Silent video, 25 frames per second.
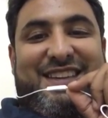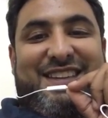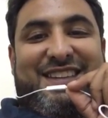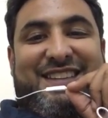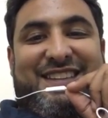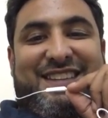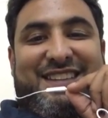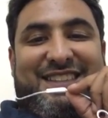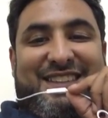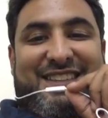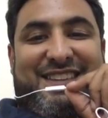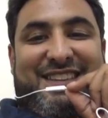
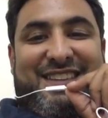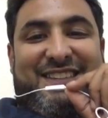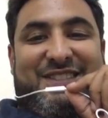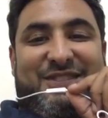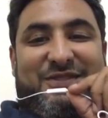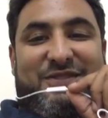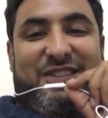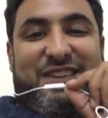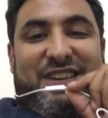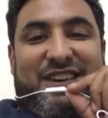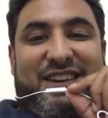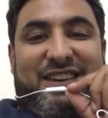That's
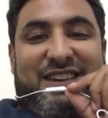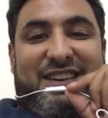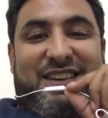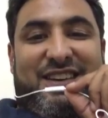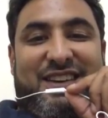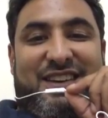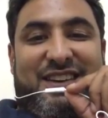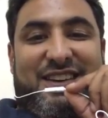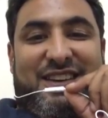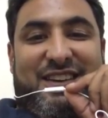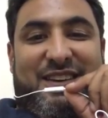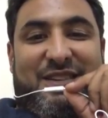
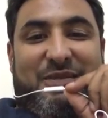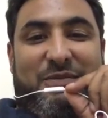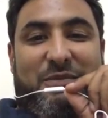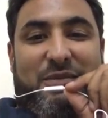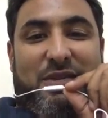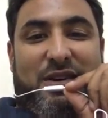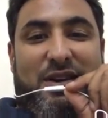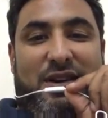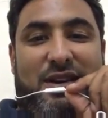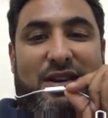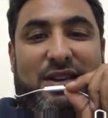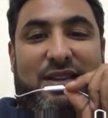fine.
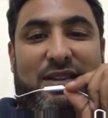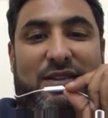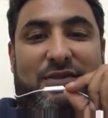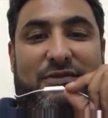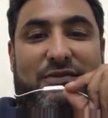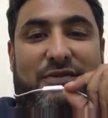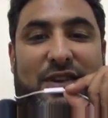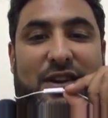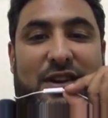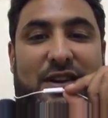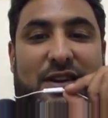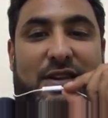Hamad,
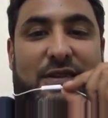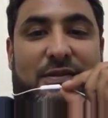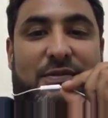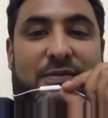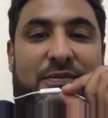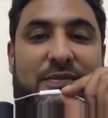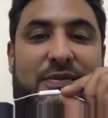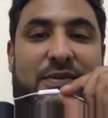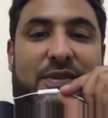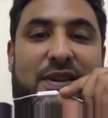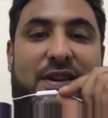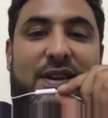
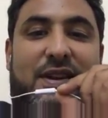welcome.